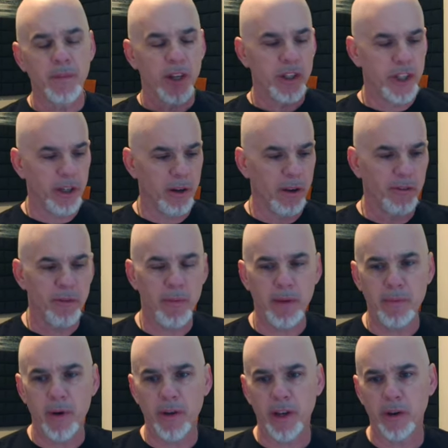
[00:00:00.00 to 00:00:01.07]
Chiro from Mid
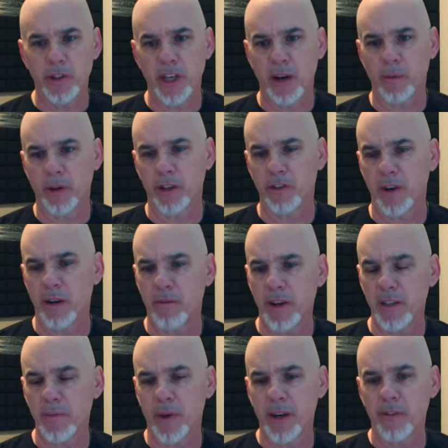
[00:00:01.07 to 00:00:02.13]
Yo Channel. We're going to try and
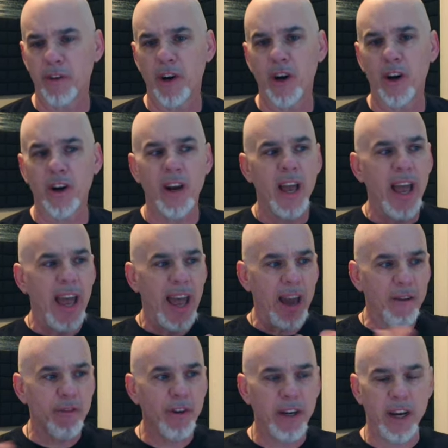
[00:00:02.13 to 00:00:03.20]
raise money for her
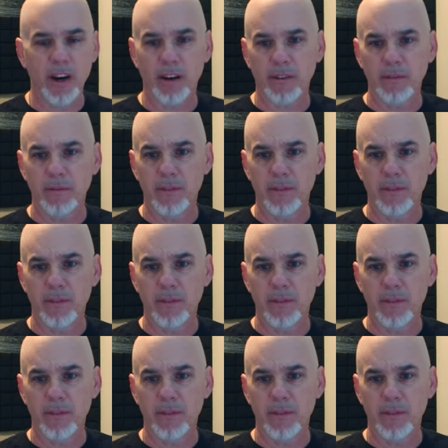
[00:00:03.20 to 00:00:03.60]
every year.